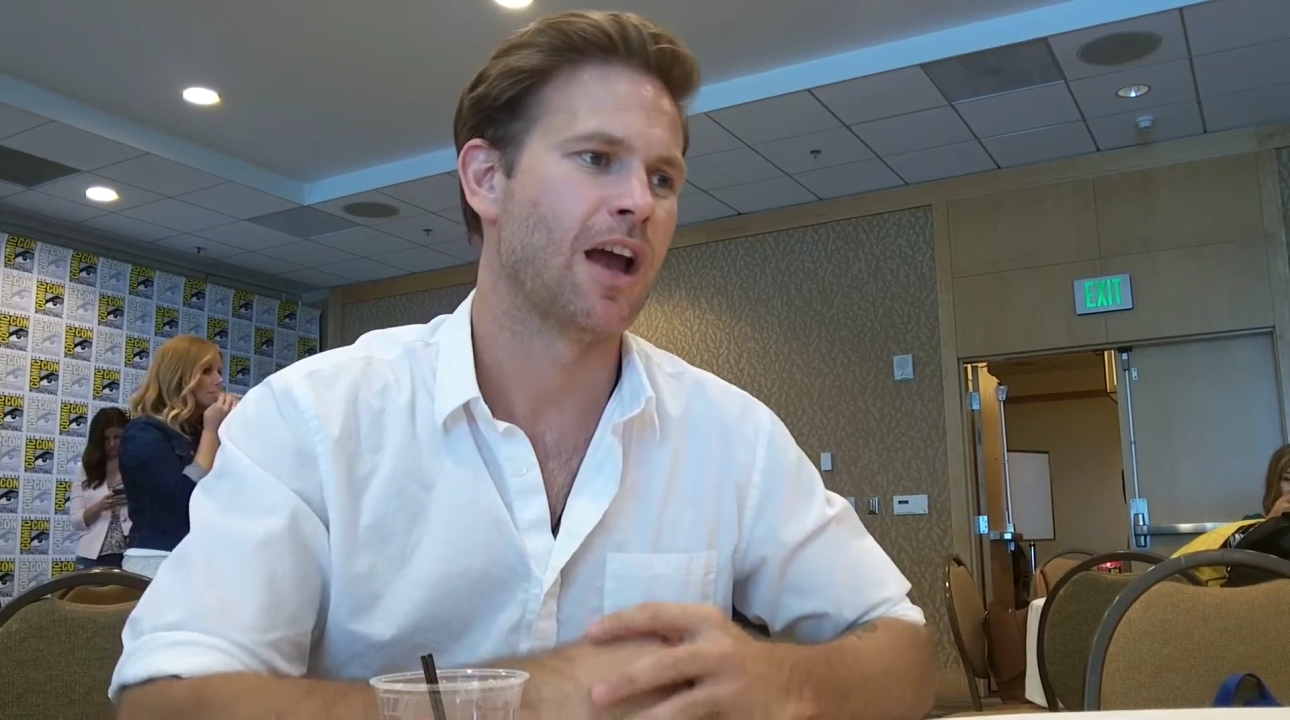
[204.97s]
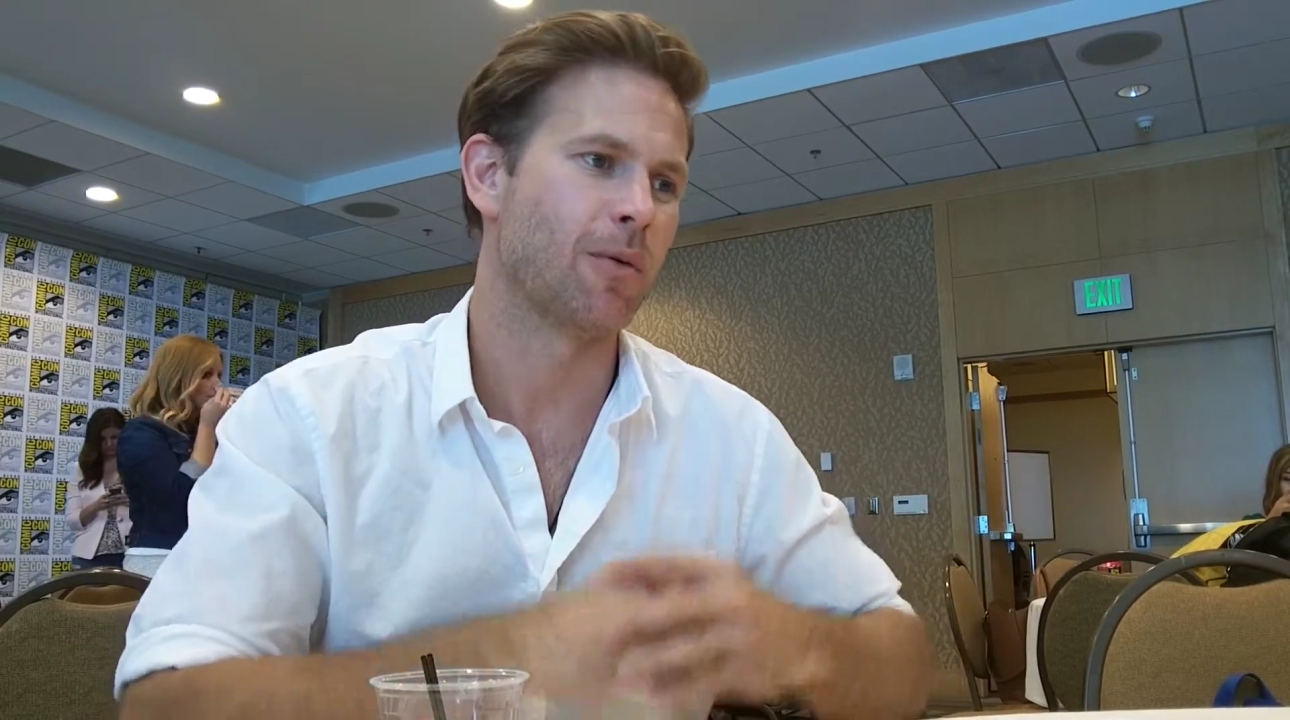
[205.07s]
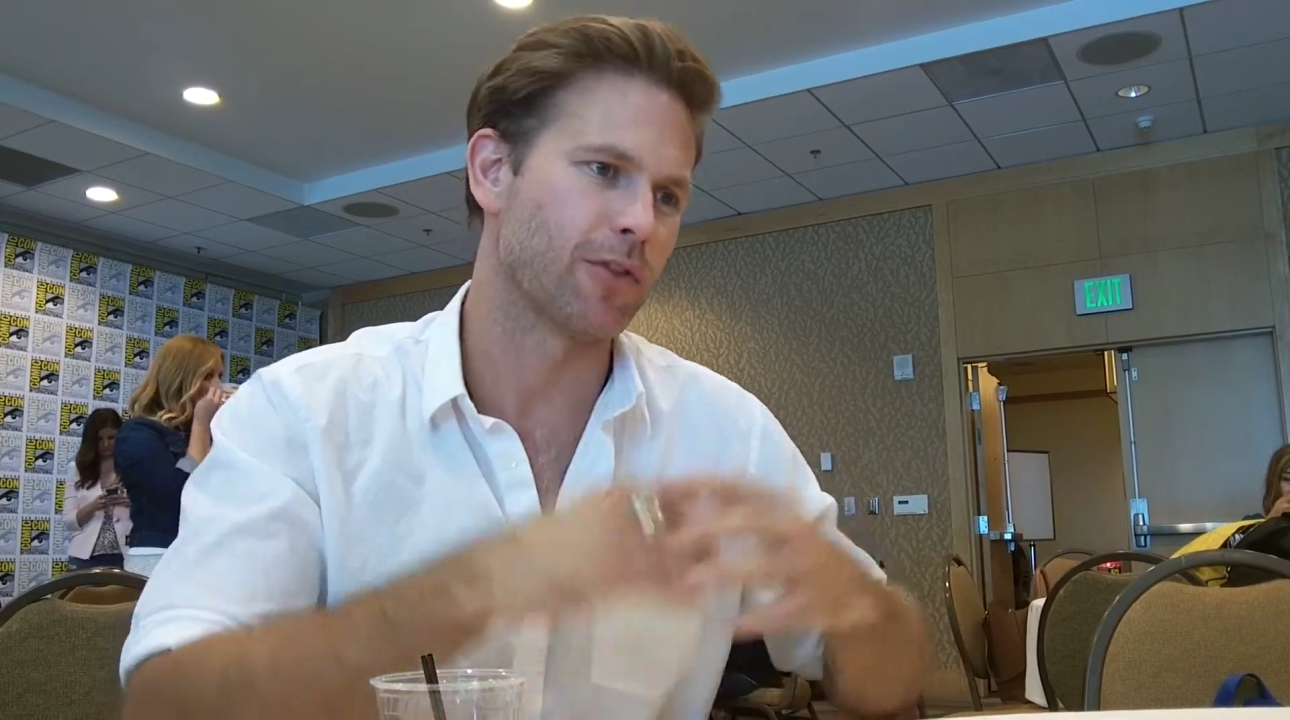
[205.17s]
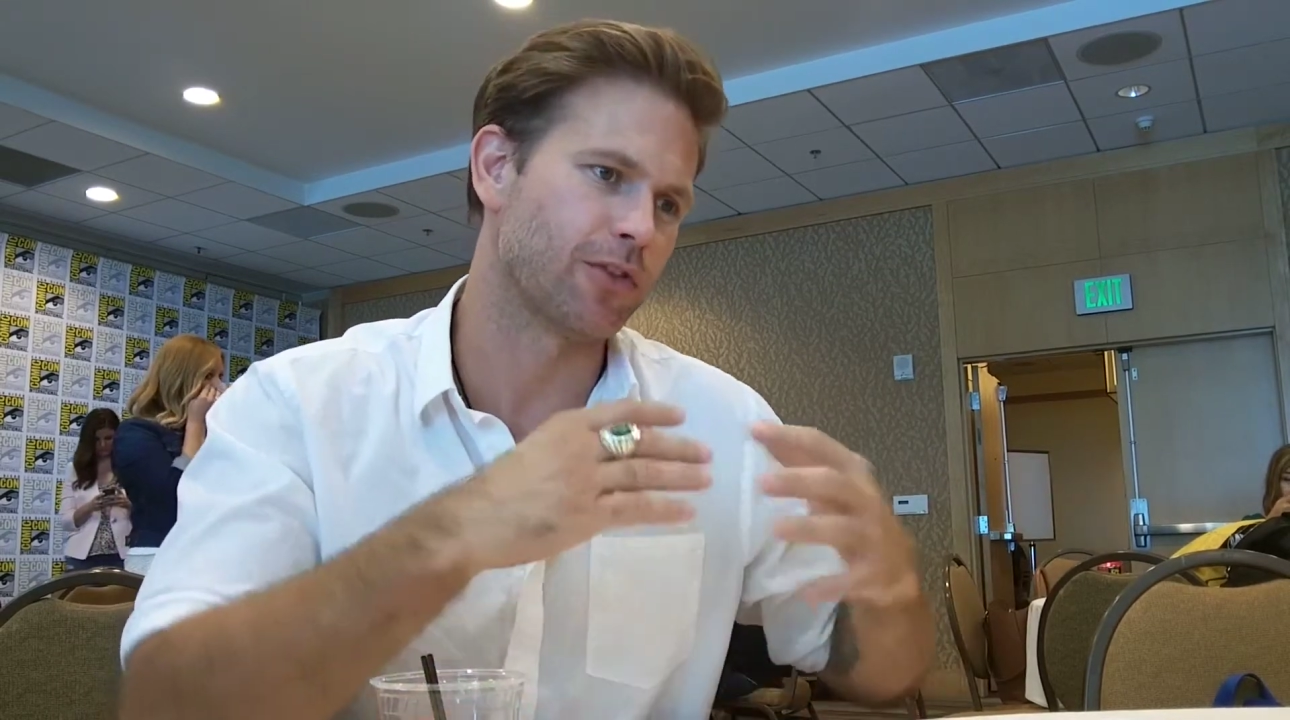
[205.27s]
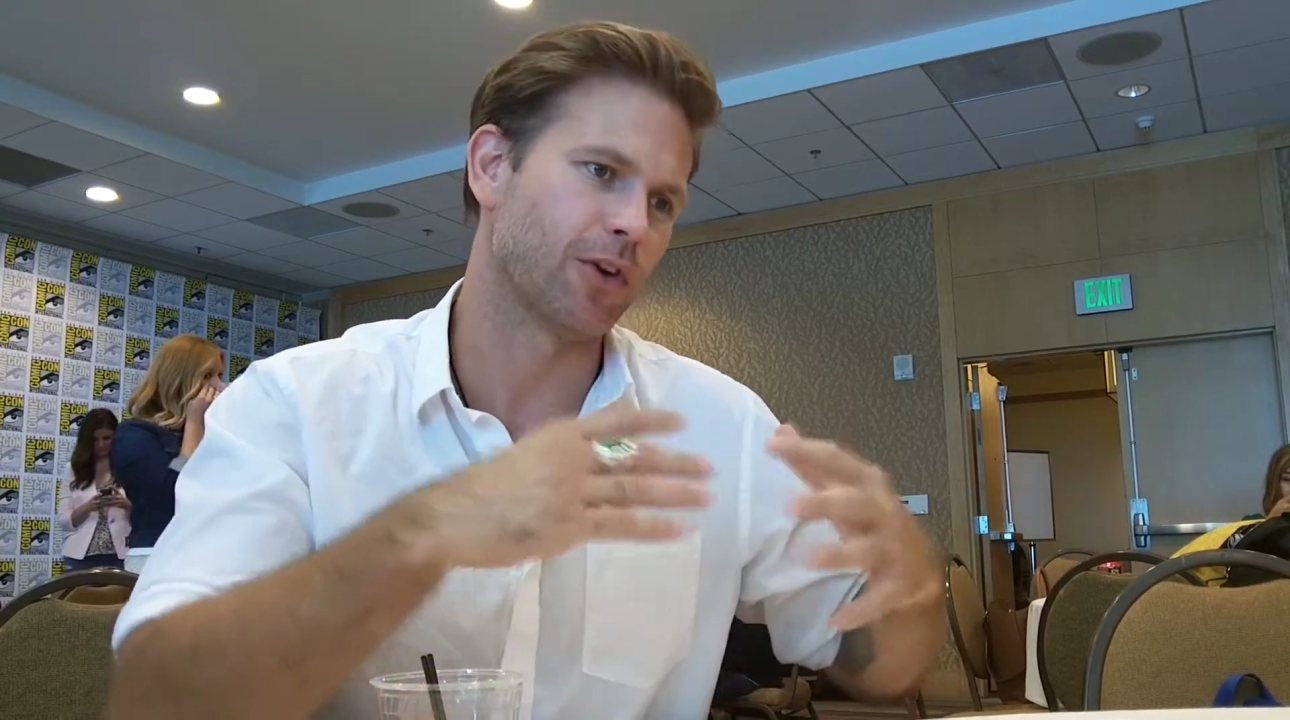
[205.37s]

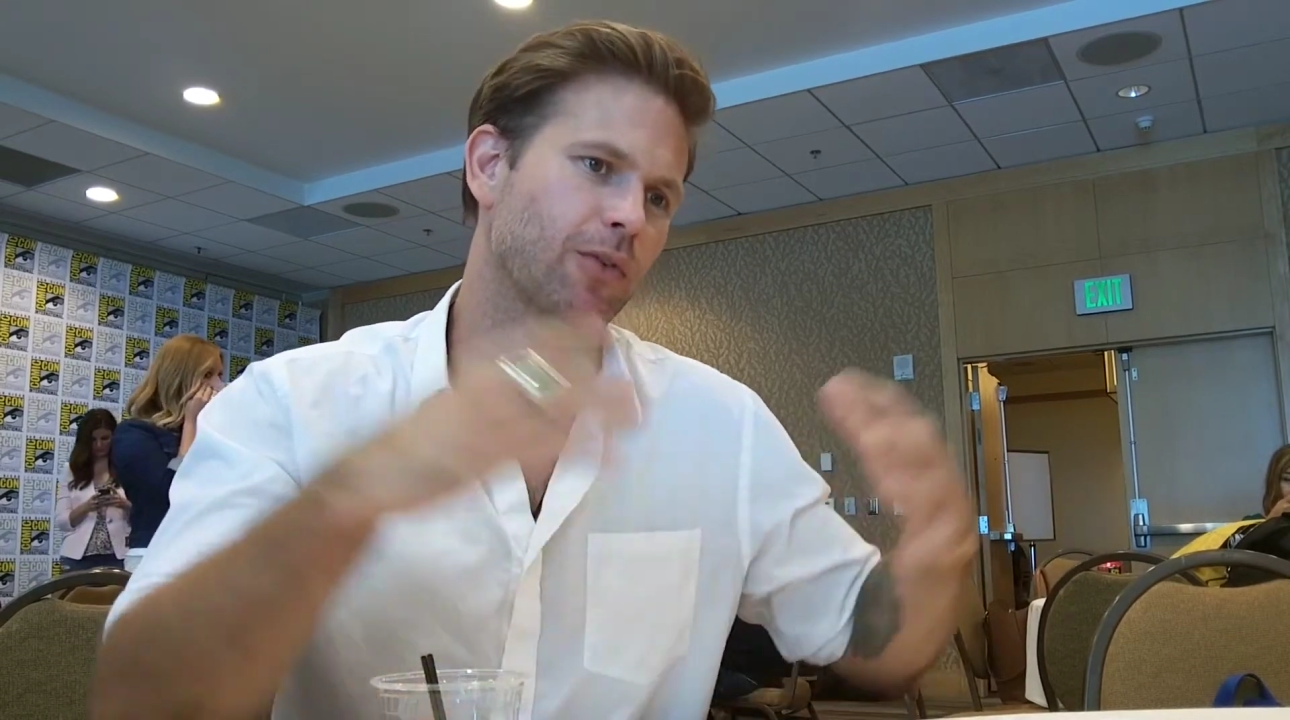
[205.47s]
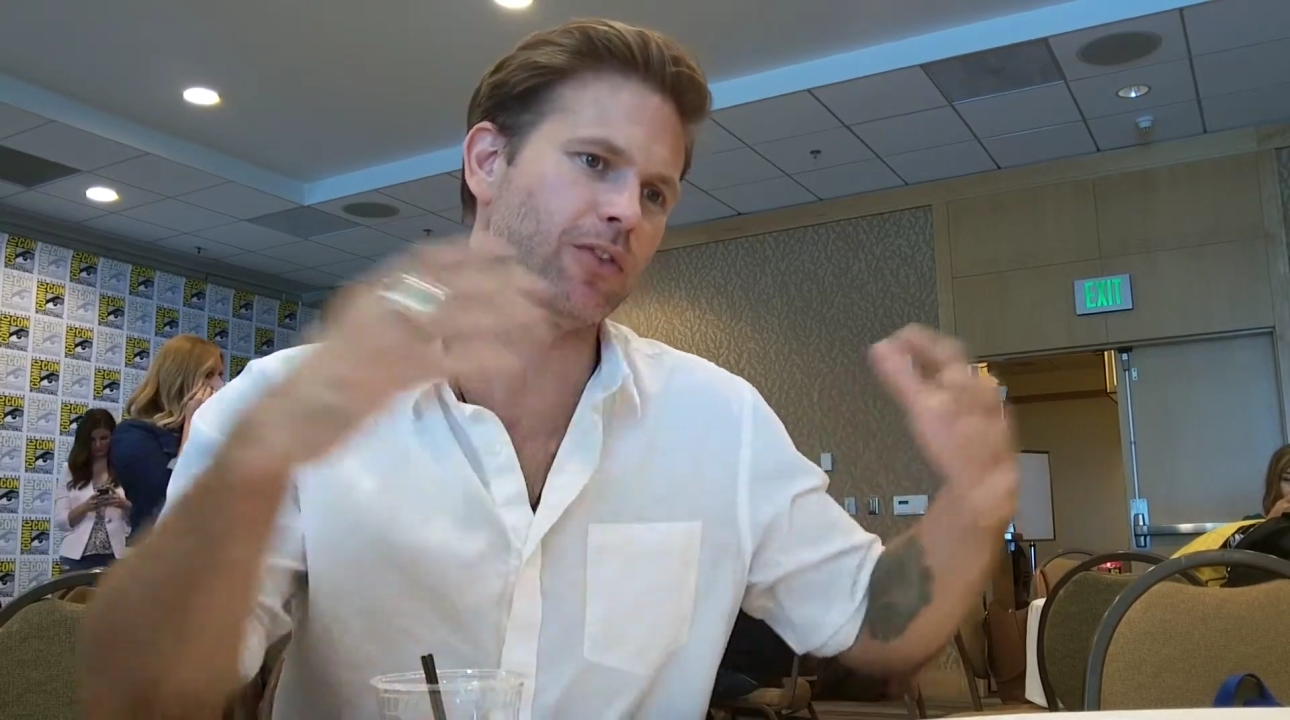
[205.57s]
and with the show